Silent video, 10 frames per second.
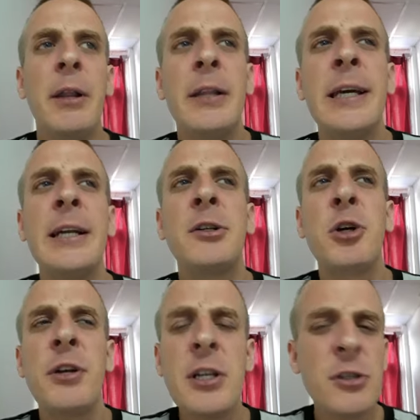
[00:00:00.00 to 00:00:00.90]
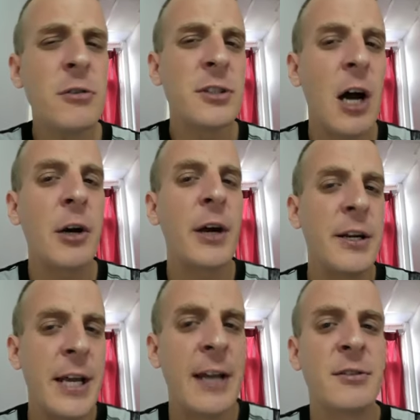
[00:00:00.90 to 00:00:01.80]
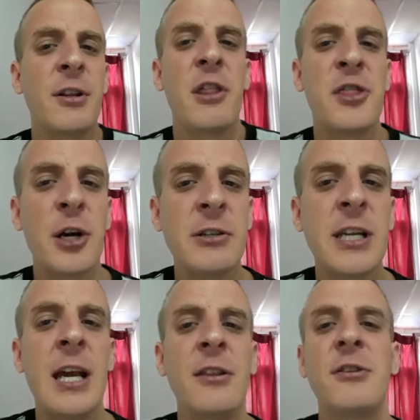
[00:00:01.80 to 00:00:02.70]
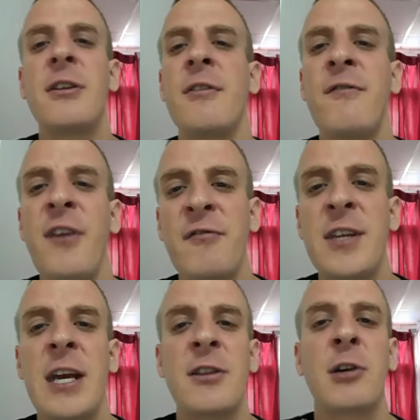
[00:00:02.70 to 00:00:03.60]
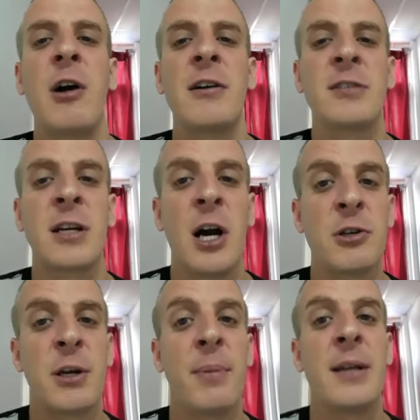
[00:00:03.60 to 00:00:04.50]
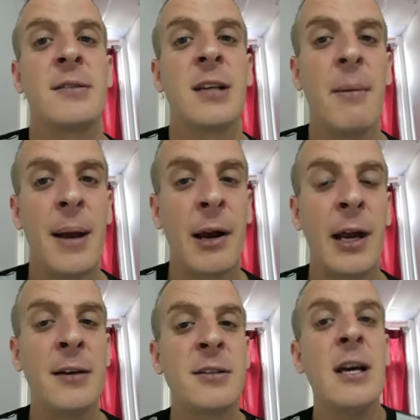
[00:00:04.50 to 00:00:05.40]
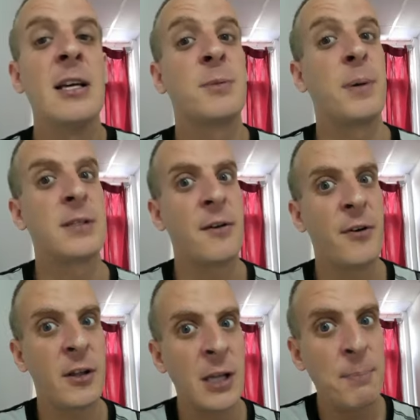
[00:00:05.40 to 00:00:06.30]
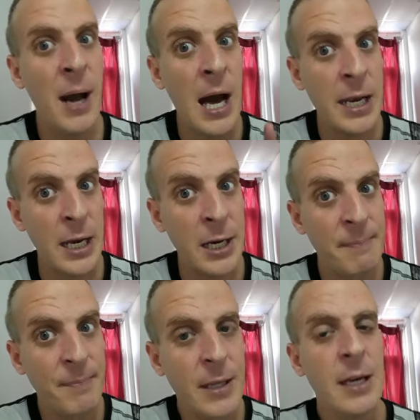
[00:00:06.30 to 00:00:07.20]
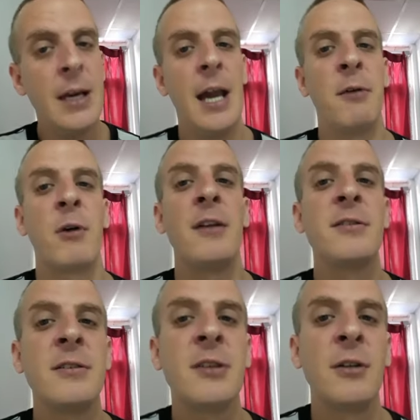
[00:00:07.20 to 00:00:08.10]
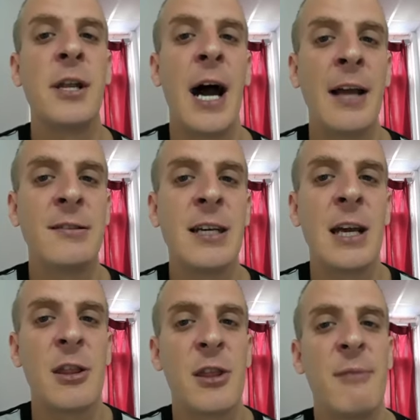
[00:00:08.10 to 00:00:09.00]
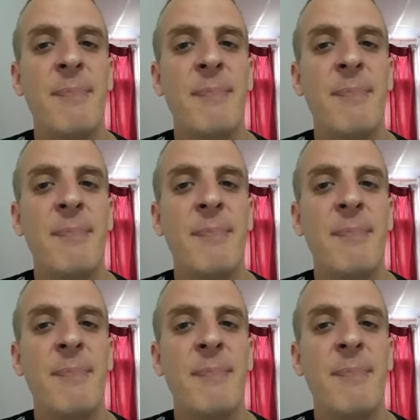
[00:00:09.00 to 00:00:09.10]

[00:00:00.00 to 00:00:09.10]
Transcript: The traditional Songkran dates are the 13th to the 15th across the country, but in some areas, specifically Pattaya, it runs until the 19th.